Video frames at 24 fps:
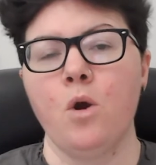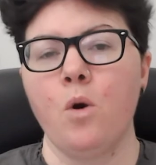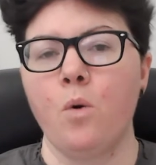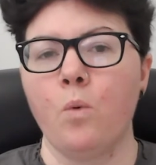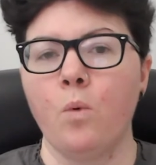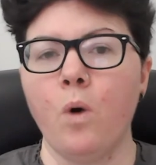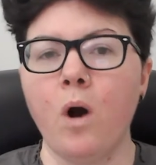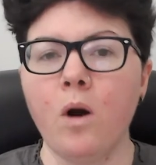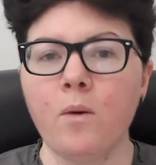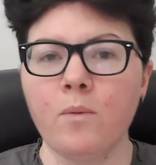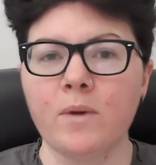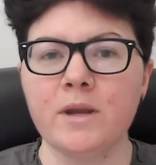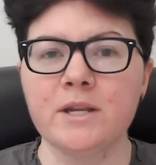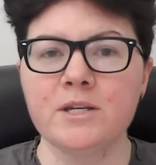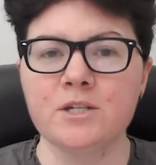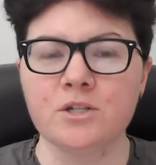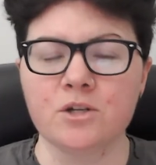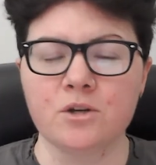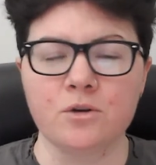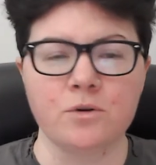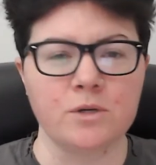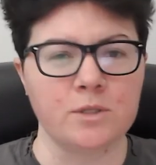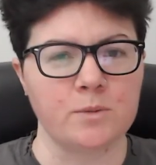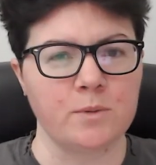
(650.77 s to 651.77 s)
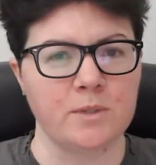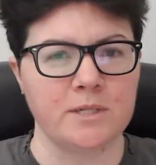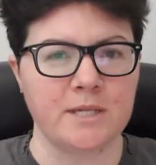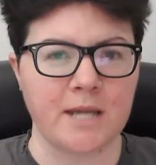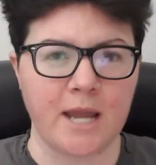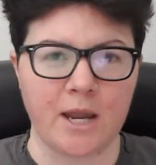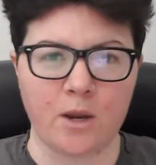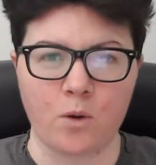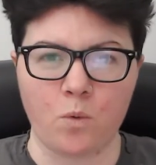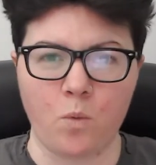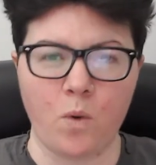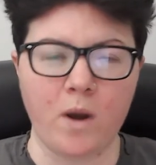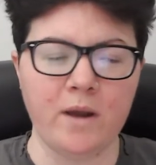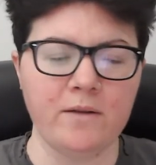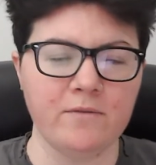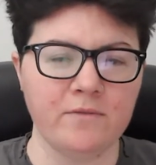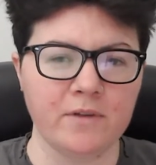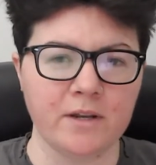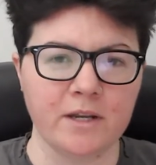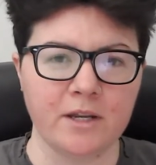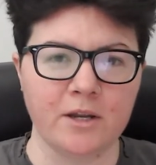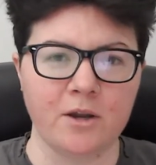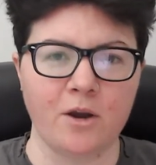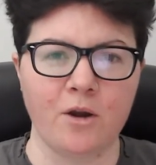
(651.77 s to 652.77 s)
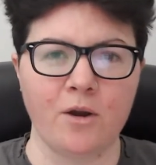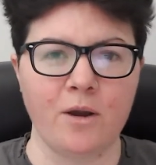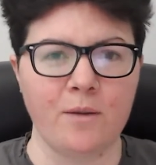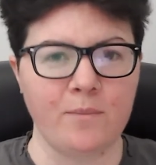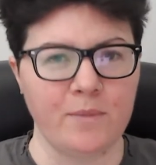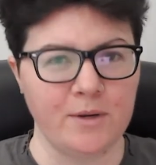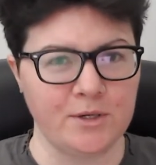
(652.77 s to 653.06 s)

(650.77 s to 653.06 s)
What we do is we take one video and